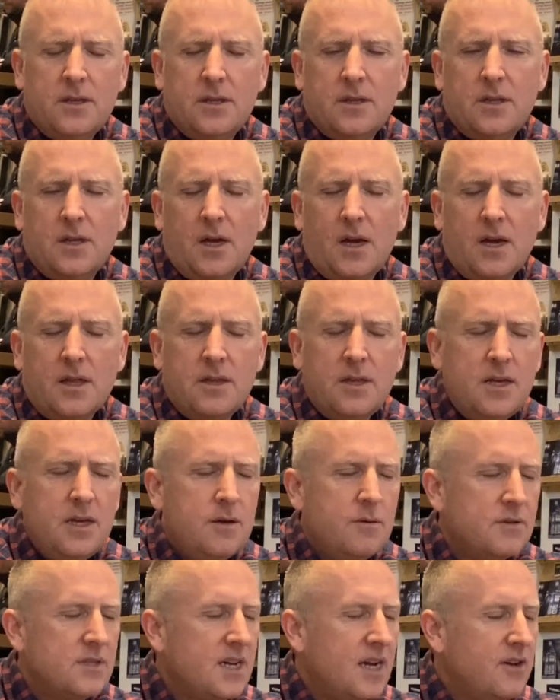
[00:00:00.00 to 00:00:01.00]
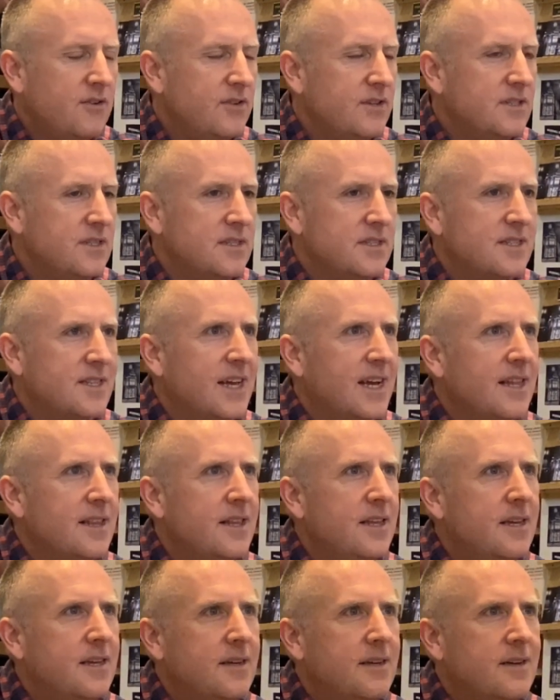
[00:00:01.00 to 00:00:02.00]
I think it was Accrington
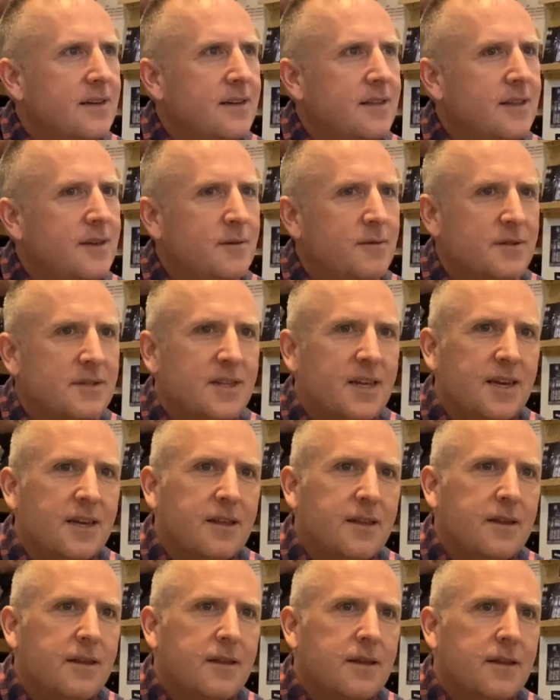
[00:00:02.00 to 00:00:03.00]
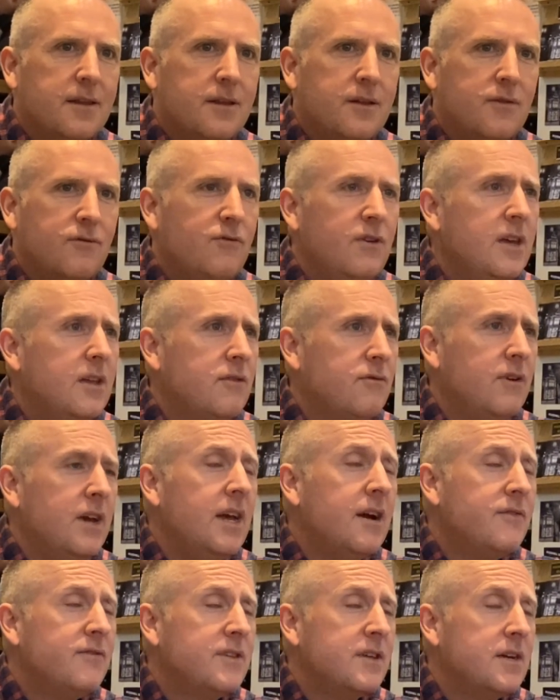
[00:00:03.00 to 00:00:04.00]
Stanley, and it was like 3-3
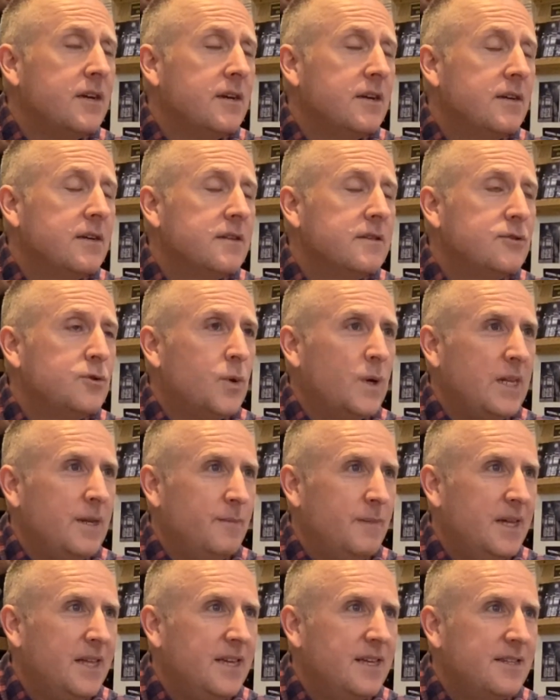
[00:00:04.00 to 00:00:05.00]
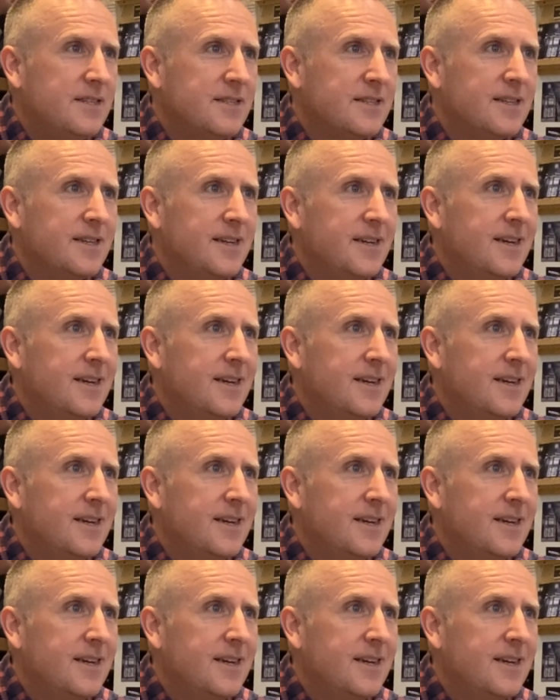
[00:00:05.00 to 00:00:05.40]
after 20 minutes.